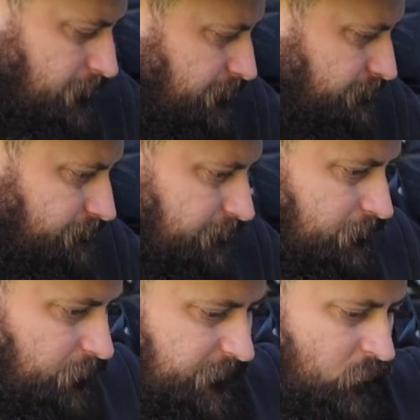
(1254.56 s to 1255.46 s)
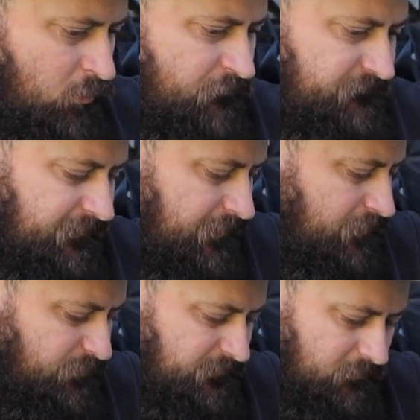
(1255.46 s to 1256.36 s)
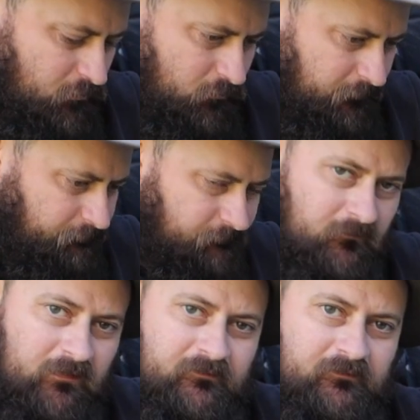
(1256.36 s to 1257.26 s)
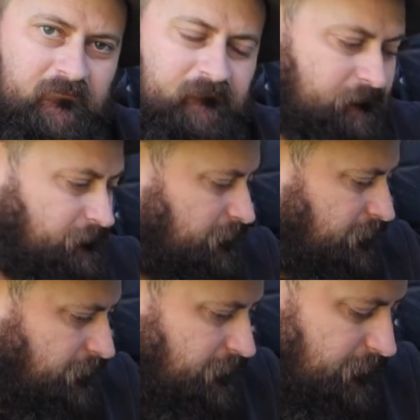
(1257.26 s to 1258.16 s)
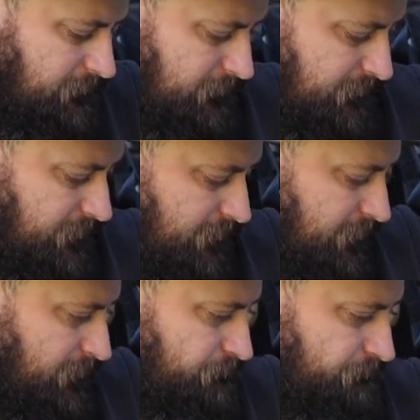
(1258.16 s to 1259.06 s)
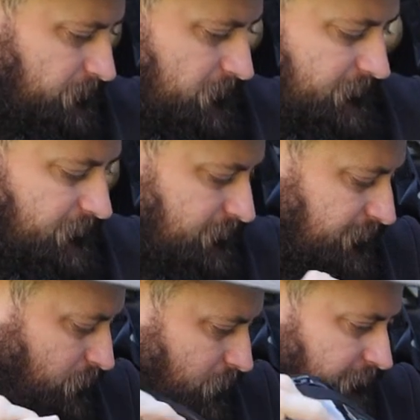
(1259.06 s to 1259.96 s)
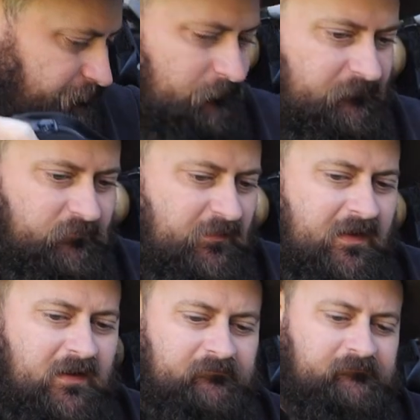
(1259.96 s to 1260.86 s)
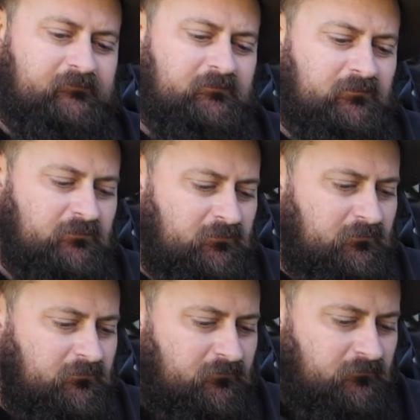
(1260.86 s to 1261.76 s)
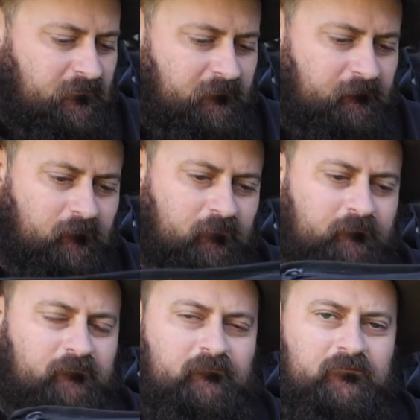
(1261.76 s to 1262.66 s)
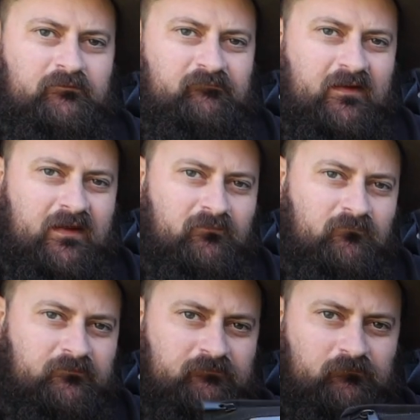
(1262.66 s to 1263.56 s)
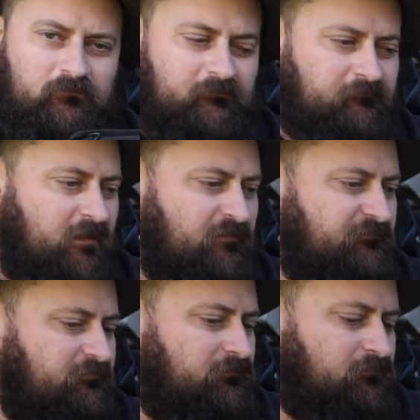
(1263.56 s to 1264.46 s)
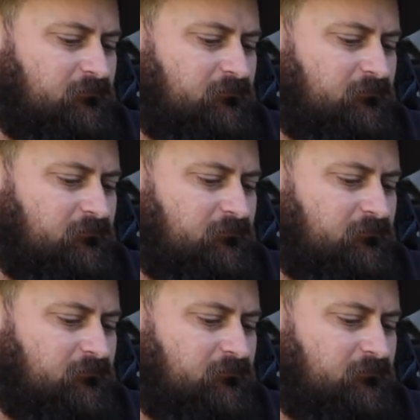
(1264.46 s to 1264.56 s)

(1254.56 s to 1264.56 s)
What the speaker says: this is a little bit more of the camping and cooking side of things. Another one of Jimmy's bags. This is good just to contain all this sort of stuff.